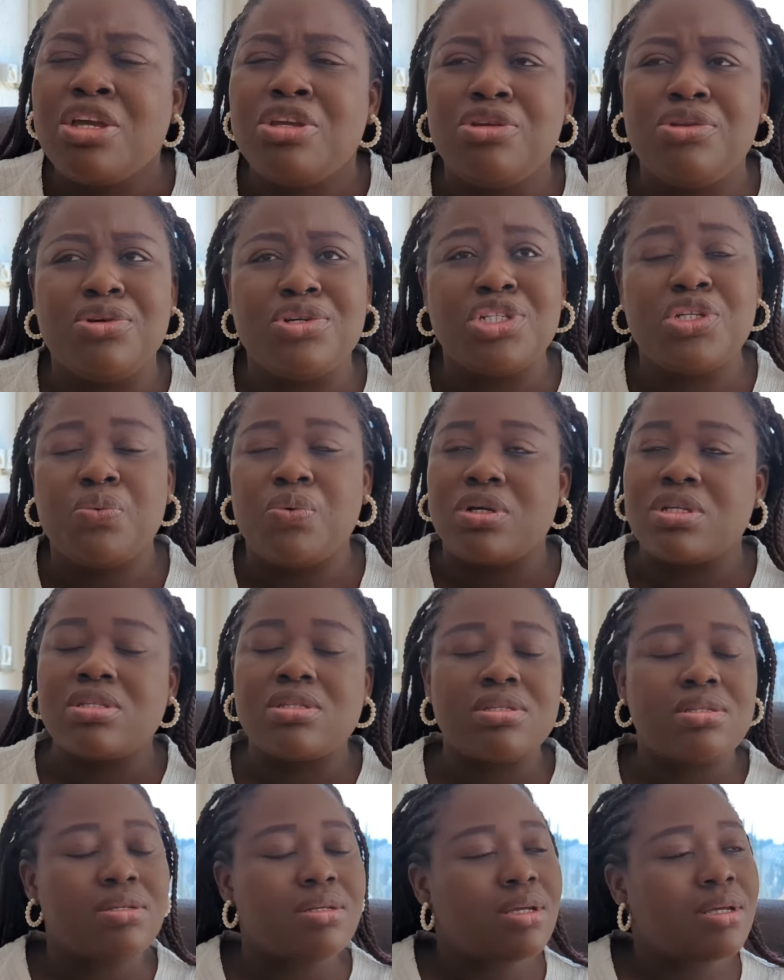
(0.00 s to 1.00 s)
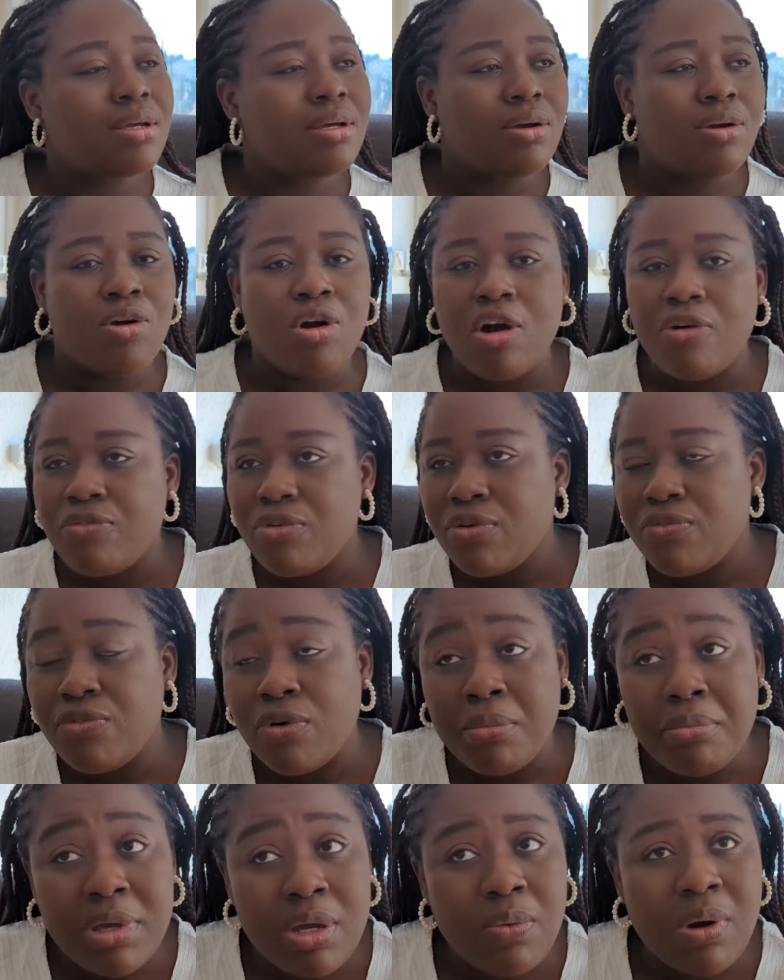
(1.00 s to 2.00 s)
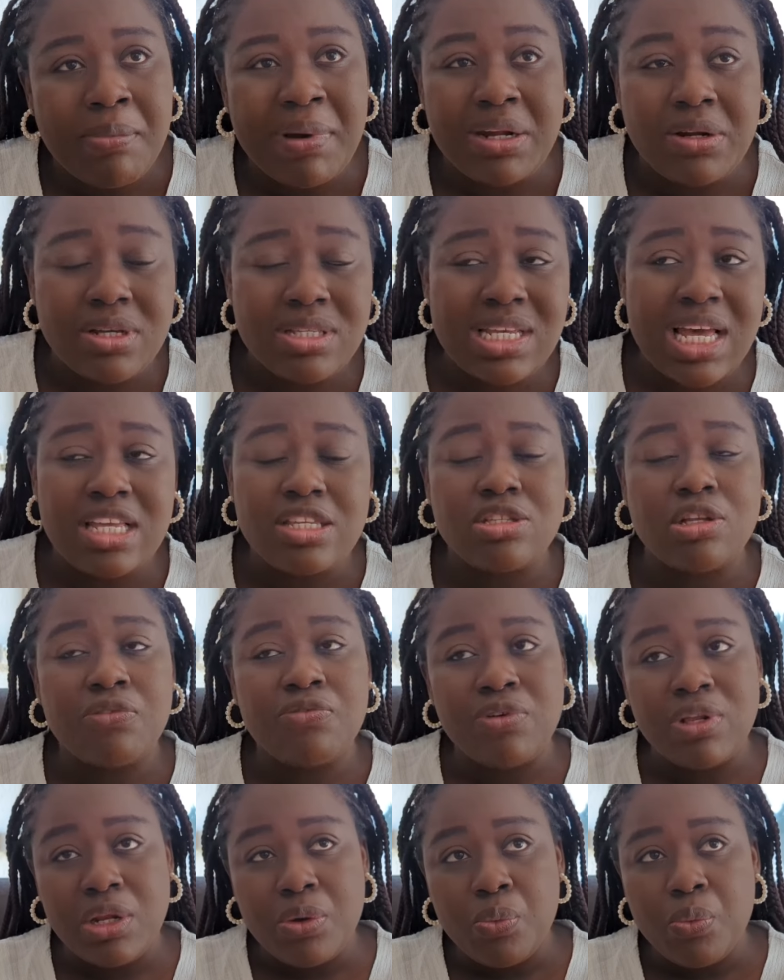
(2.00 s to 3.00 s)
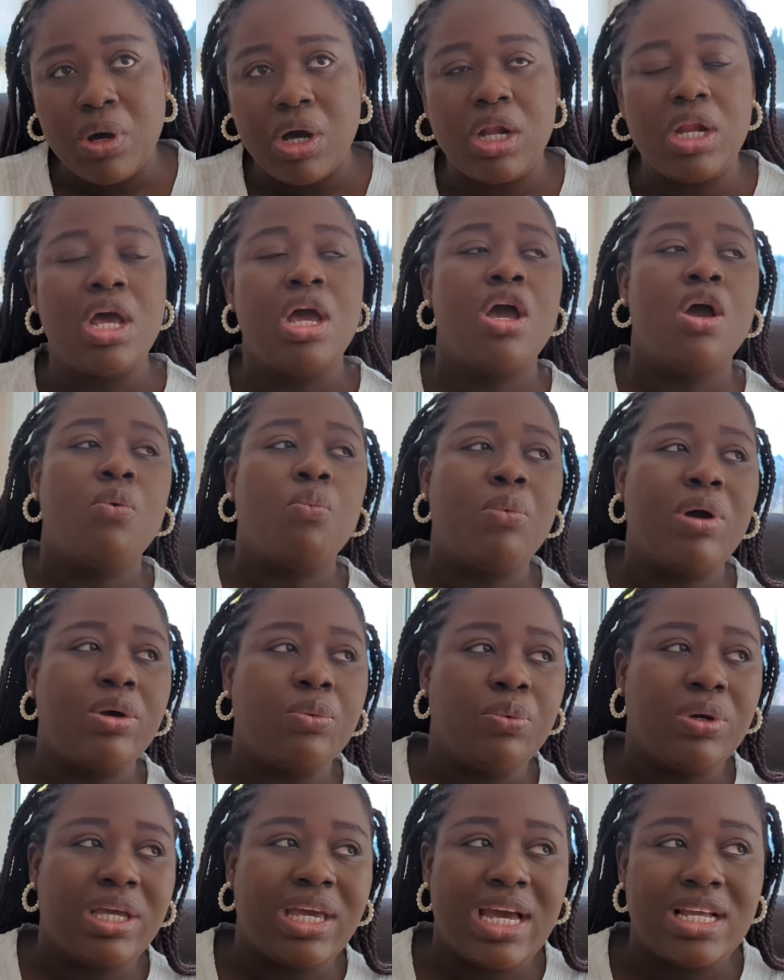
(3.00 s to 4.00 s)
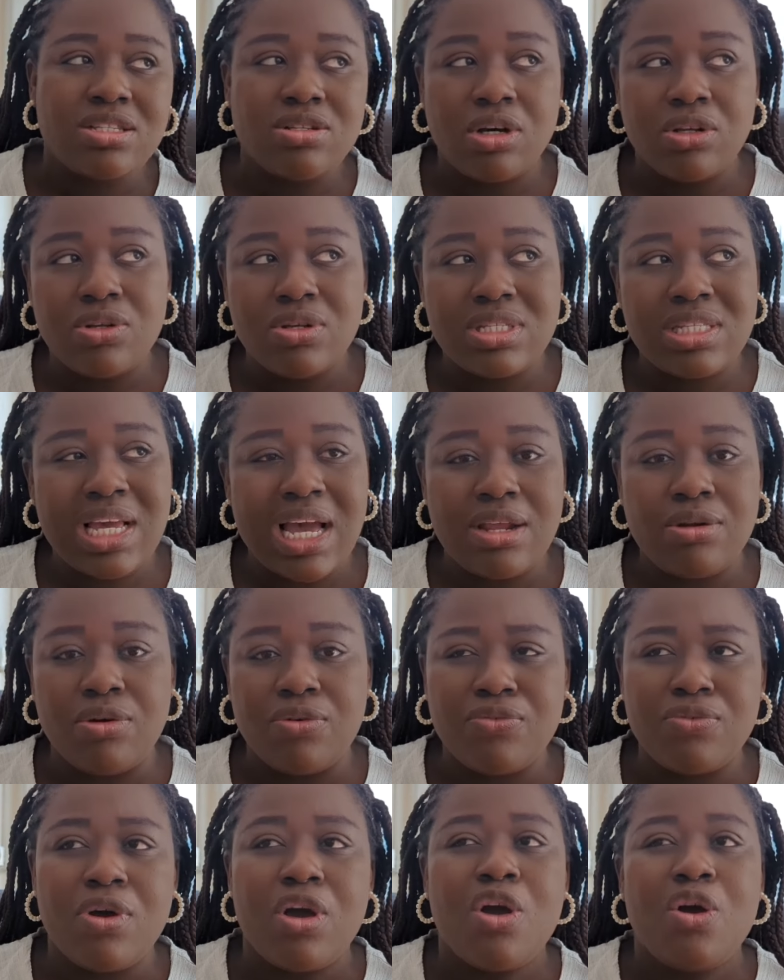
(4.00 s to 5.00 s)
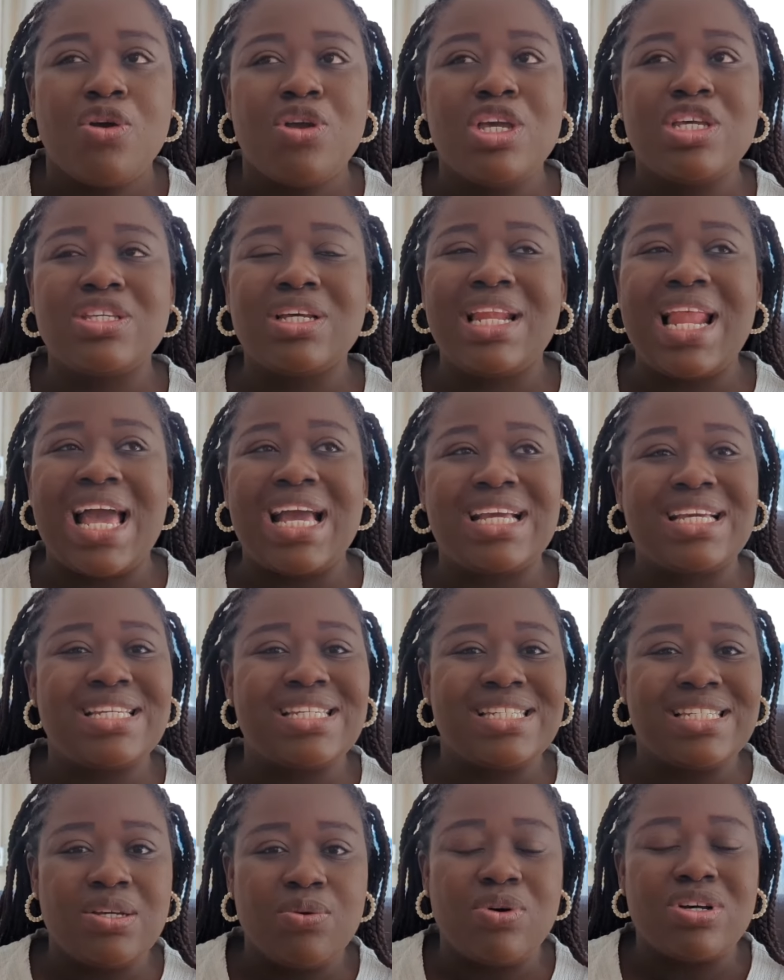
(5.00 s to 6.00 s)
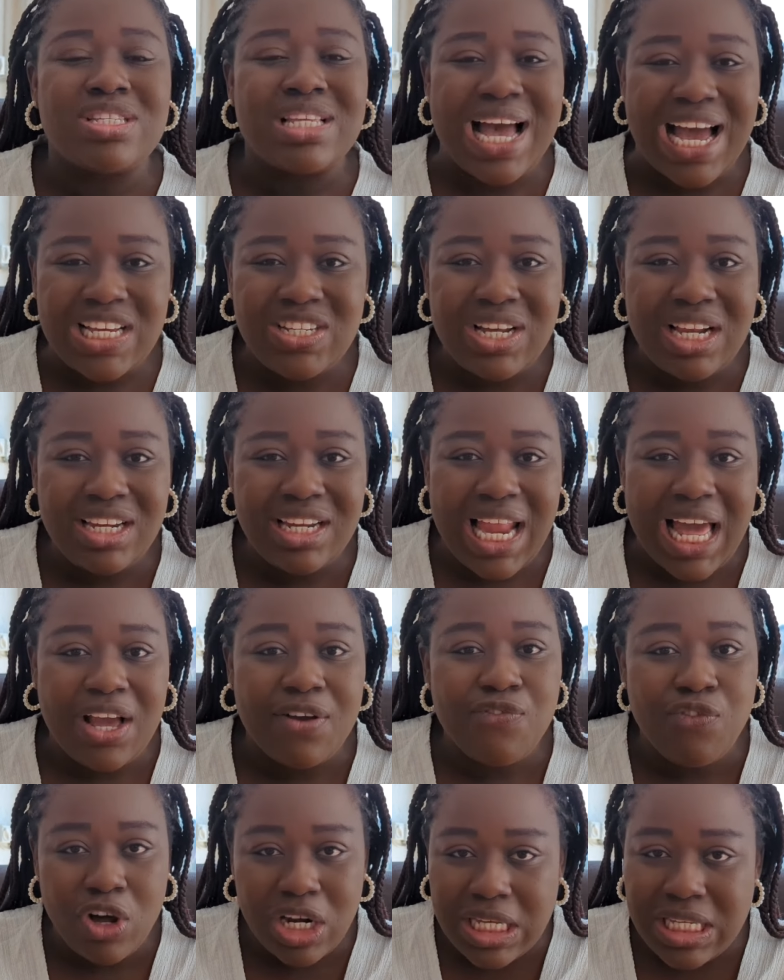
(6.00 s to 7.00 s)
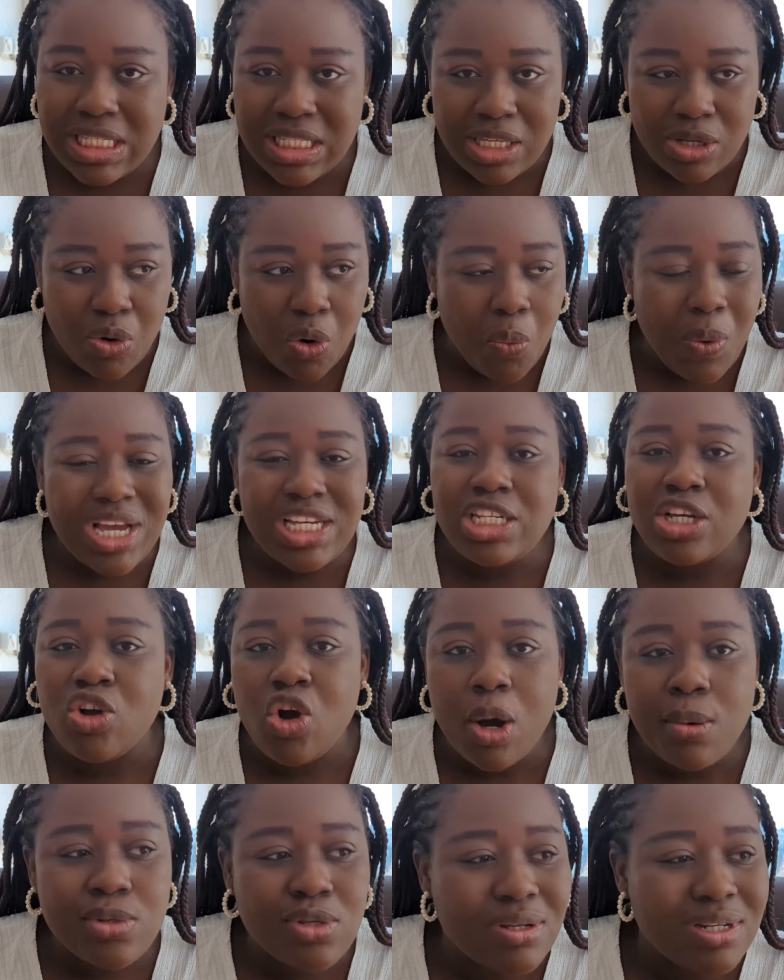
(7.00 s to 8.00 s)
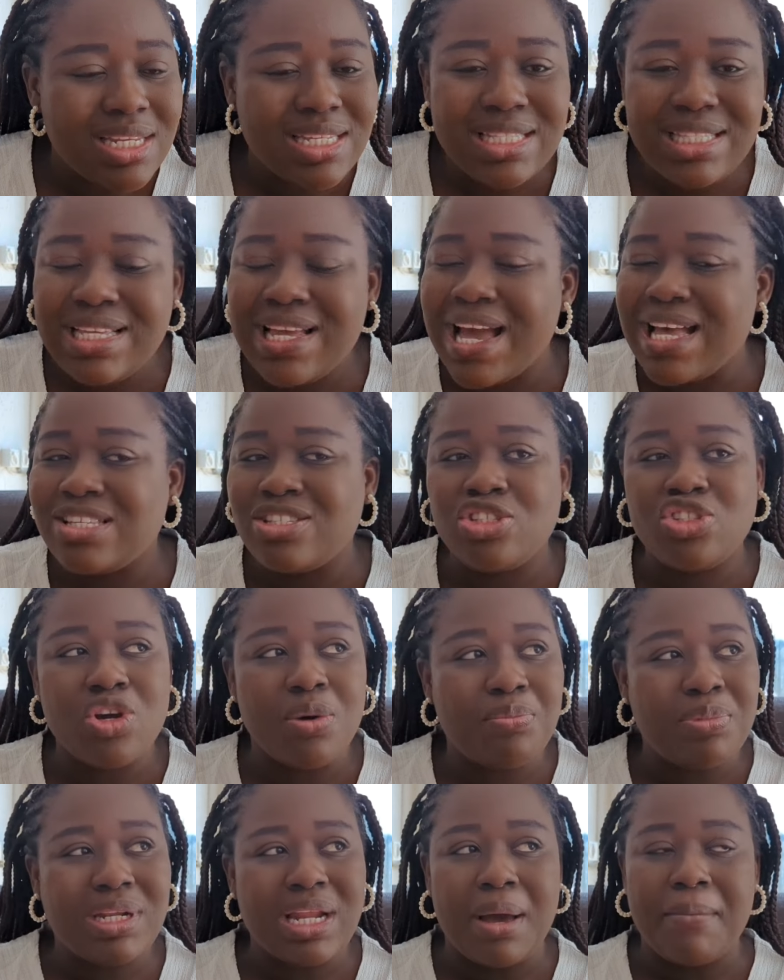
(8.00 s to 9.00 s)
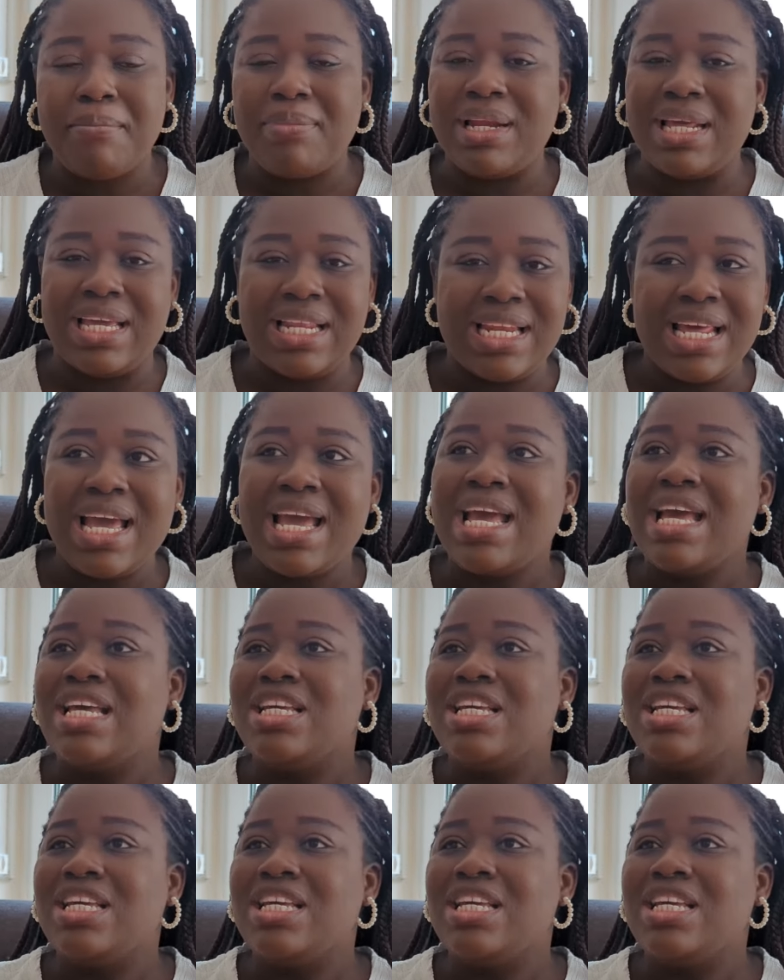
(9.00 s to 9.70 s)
She was covering for me when my daughter is not feeling well, when we get all those kind of, it's not like she was actually like falling sick. Or when she comes, so this girl is jumping and playing.